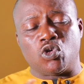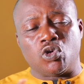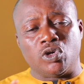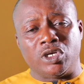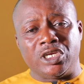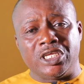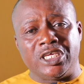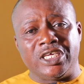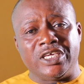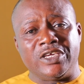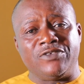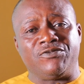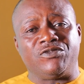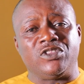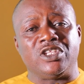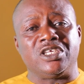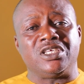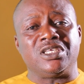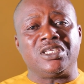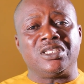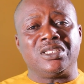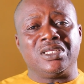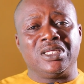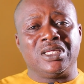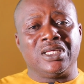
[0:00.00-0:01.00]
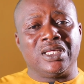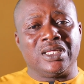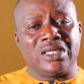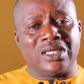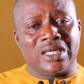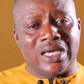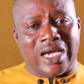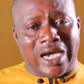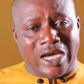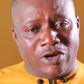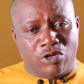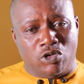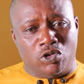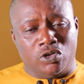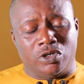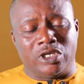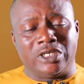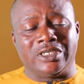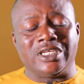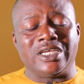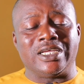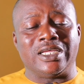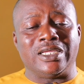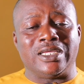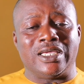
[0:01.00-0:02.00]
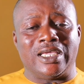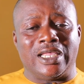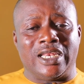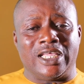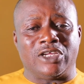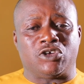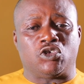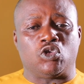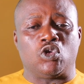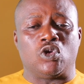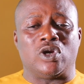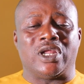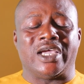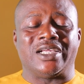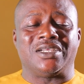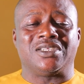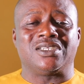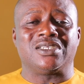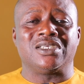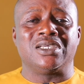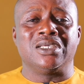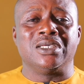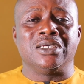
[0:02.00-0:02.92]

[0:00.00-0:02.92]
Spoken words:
or leave the anode, the electrolyte.